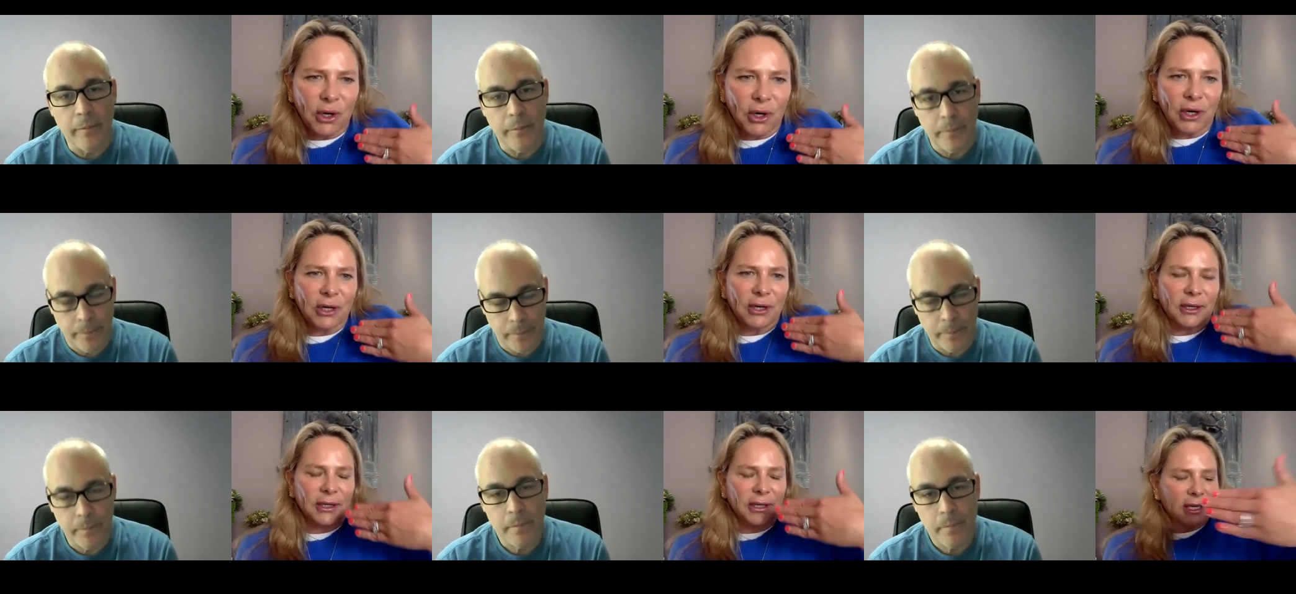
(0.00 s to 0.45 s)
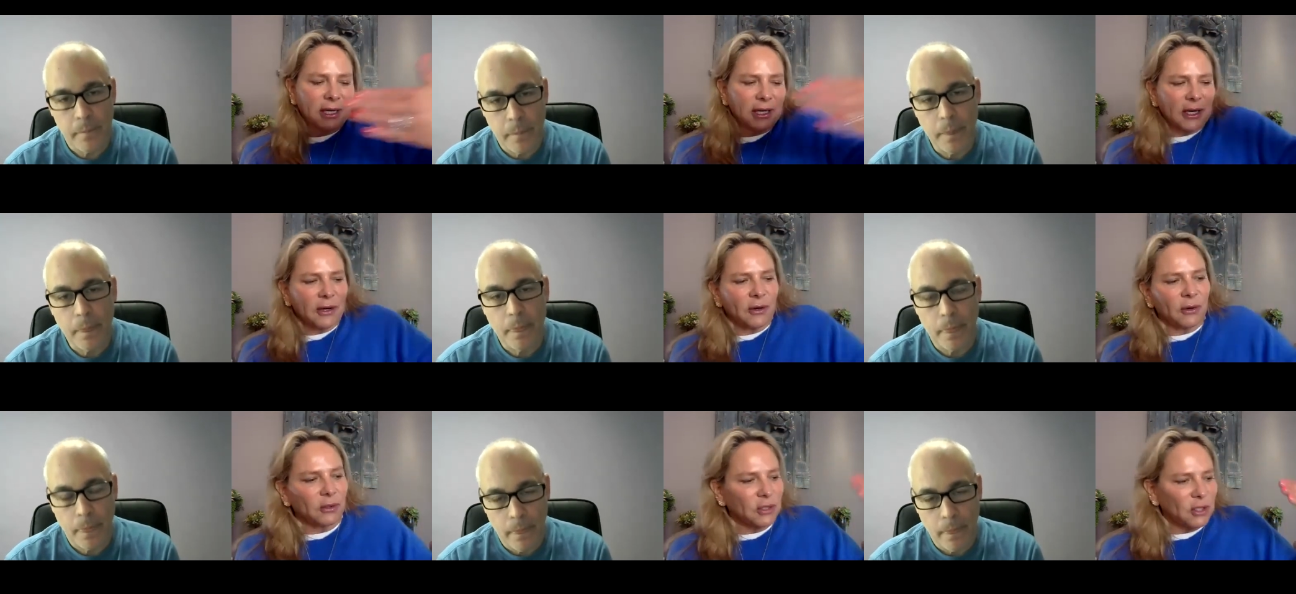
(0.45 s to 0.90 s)
Speaker 1: your you
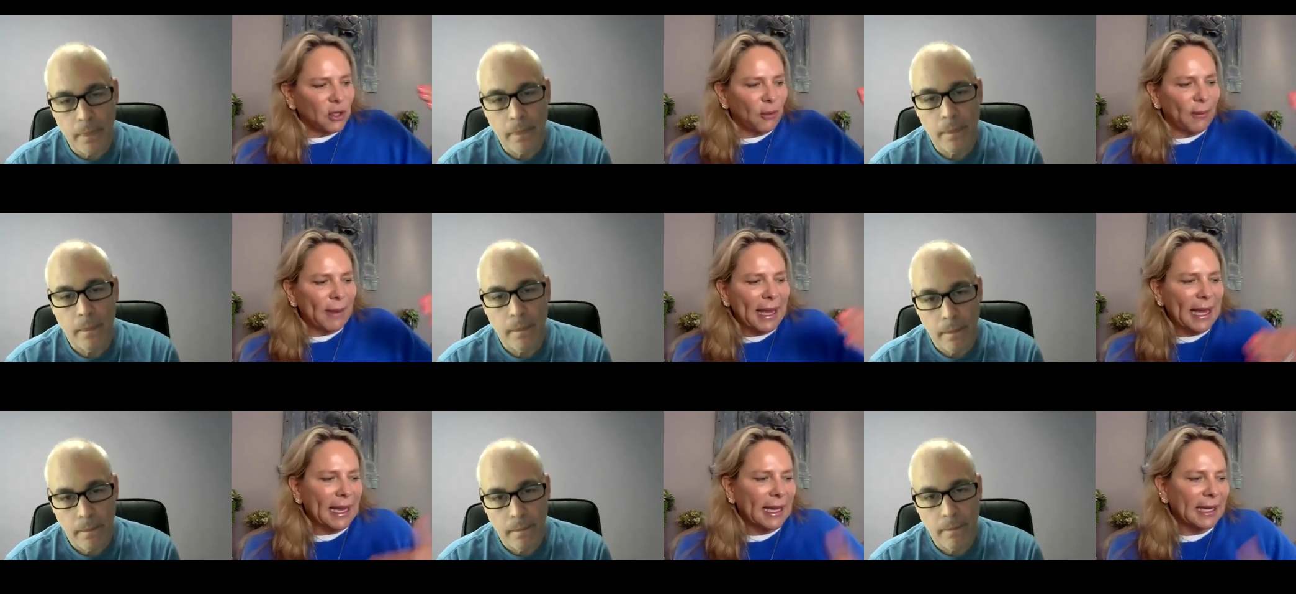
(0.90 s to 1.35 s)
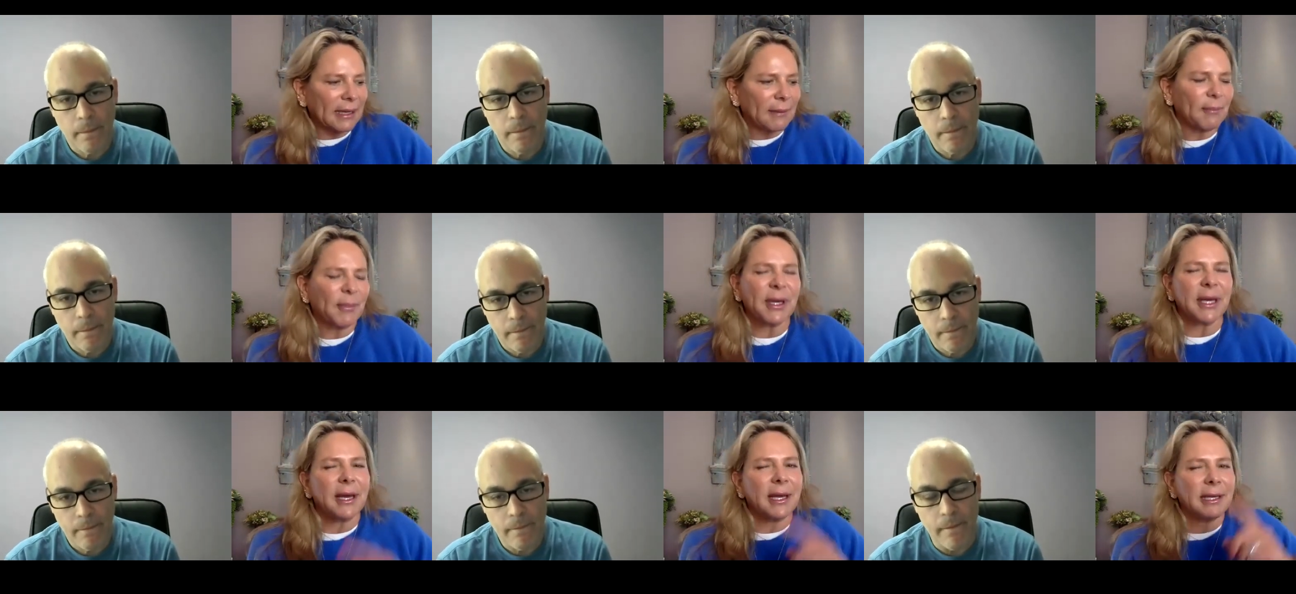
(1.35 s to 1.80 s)
know
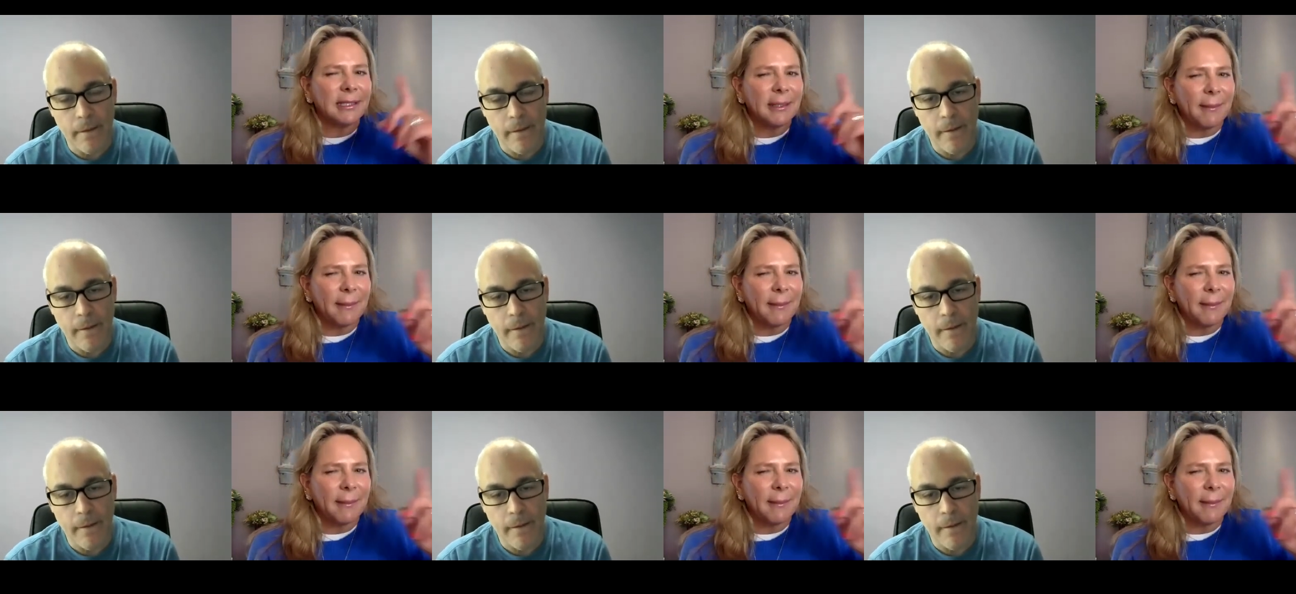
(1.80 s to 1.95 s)
domain but yeah.